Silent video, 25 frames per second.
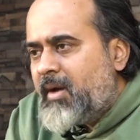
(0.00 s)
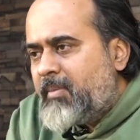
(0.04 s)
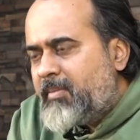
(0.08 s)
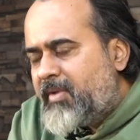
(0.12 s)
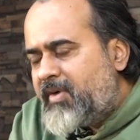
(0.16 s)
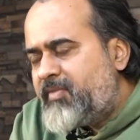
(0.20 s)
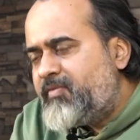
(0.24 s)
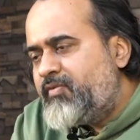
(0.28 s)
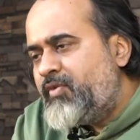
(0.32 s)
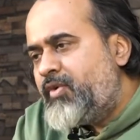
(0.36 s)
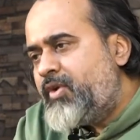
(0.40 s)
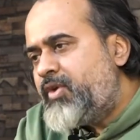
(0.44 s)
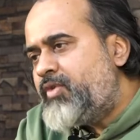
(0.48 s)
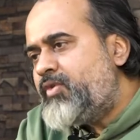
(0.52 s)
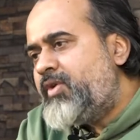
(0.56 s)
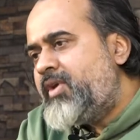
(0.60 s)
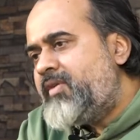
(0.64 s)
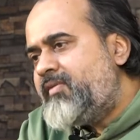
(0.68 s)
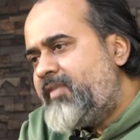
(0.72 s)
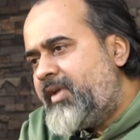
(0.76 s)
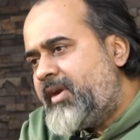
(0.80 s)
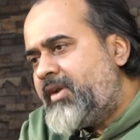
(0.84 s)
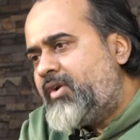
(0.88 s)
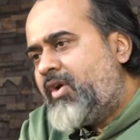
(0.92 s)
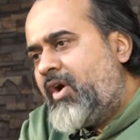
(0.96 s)
But would you
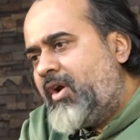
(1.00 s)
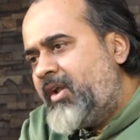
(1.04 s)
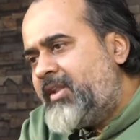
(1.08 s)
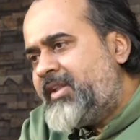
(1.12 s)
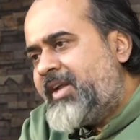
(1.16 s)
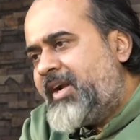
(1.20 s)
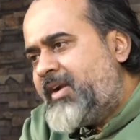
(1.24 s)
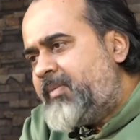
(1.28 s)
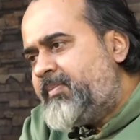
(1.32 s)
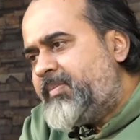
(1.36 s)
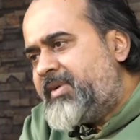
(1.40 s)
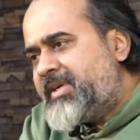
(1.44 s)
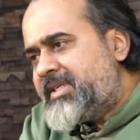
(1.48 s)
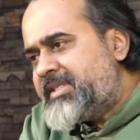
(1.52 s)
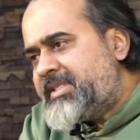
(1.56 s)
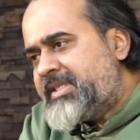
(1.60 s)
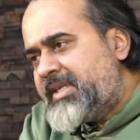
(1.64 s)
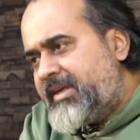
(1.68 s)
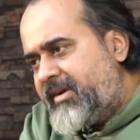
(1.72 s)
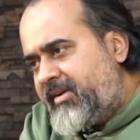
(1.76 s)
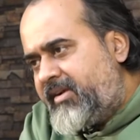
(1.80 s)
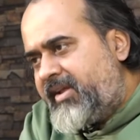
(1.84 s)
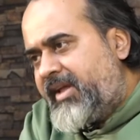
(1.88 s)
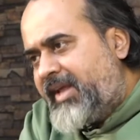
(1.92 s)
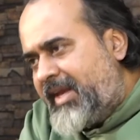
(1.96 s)
even call that
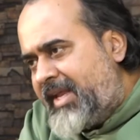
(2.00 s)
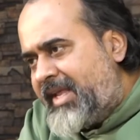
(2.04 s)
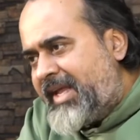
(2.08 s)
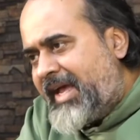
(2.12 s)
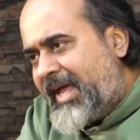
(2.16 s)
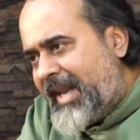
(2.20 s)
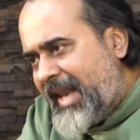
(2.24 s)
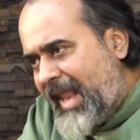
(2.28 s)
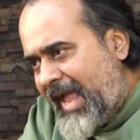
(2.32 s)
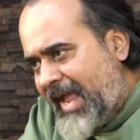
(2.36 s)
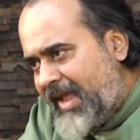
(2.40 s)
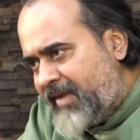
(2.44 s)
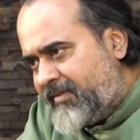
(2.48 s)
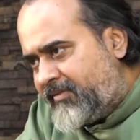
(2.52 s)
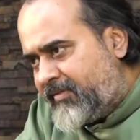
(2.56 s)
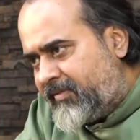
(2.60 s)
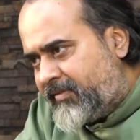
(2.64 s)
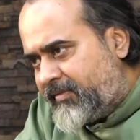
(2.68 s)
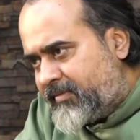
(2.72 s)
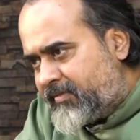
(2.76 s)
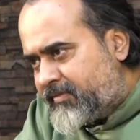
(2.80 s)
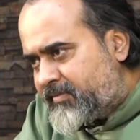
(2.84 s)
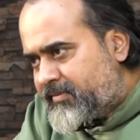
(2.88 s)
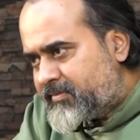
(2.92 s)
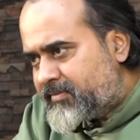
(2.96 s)
person really
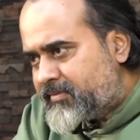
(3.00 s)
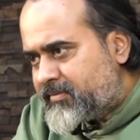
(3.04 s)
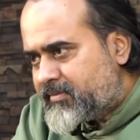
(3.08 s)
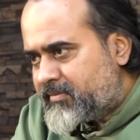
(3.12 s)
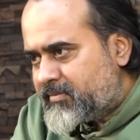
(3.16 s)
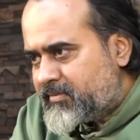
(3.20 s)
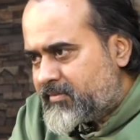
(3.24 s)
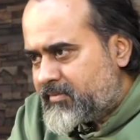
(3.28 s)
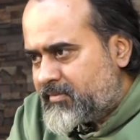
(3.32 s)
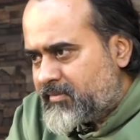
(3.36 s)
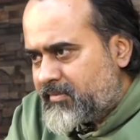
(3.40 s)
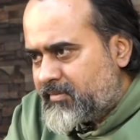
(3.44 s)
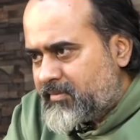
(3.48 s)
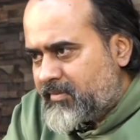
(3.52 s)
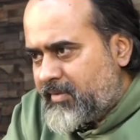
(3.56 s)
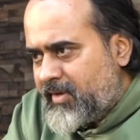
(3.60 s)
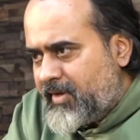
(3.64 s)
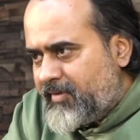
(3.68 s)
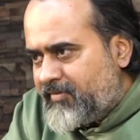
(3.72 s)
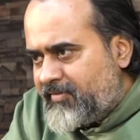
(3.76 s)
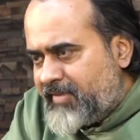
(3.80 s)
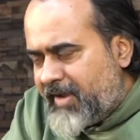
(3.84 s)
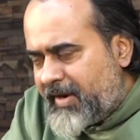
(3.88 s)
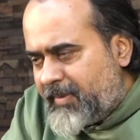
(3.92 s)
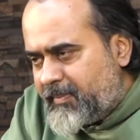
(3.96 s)
alive
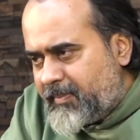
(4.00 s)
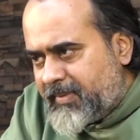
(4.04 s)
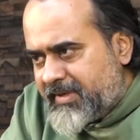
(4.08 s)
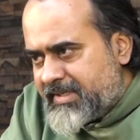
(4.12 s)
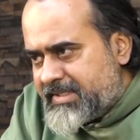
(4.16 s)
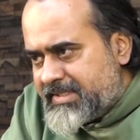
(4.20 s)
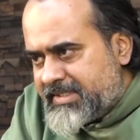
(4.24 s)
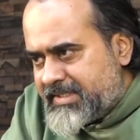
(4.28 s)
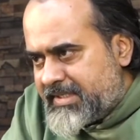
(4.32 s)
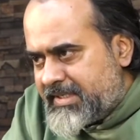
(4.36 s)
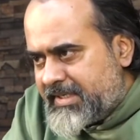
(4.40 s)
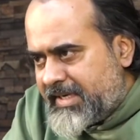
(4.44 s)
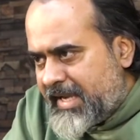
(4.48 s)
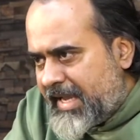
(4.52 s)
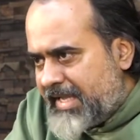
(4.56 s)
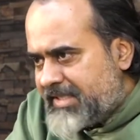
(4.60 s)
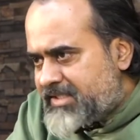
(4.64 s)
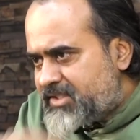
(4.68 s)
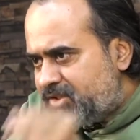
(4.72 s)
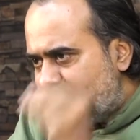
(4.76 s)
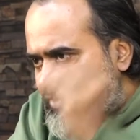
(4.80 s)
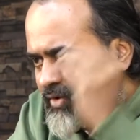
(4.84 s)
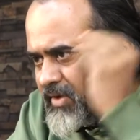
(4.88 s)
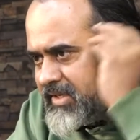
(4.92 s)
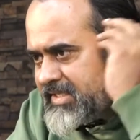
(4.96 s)
if that person
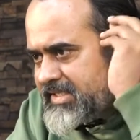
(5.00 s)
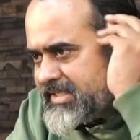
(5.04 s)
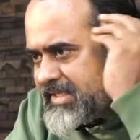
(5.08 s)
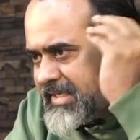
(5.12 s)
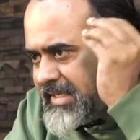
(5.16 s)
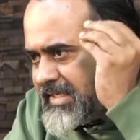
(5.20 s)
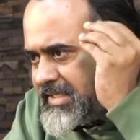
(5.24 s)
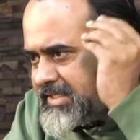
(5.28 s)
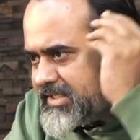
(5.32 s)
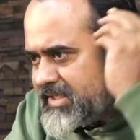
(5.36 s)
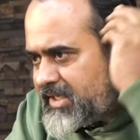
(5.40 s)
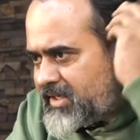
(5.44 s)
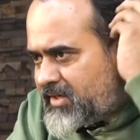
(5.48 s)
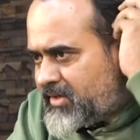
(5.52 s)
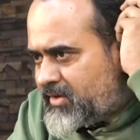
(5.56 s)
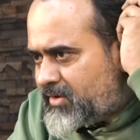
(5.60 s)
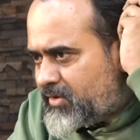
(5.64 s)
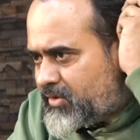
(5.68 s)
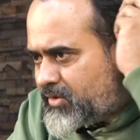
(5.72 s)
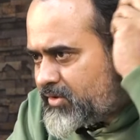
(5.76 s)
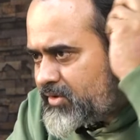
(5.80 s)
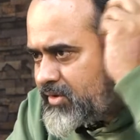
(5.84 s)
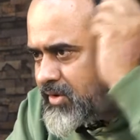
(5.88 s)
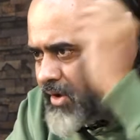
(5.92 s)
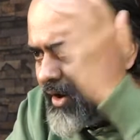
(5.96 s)
has no discretion,
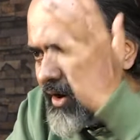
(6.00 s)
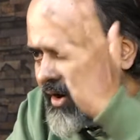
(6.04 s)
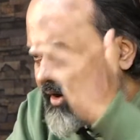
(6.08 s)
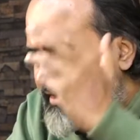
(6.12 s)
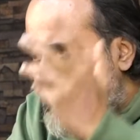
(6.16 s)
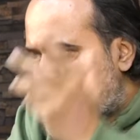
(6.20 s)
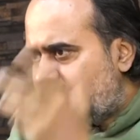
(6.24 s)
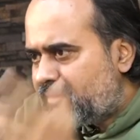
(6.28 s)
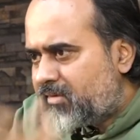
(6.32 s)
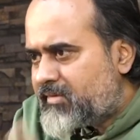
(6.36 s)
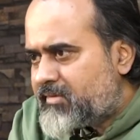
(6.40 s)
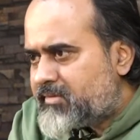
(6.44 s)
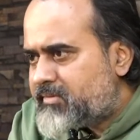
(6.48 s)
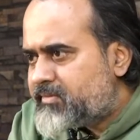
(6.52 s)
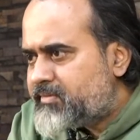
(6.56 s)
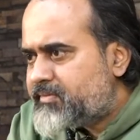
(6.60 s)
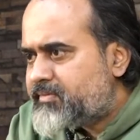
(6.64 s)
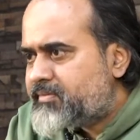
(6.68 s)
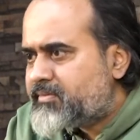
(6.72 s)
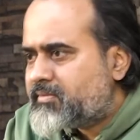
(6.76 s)
no thought?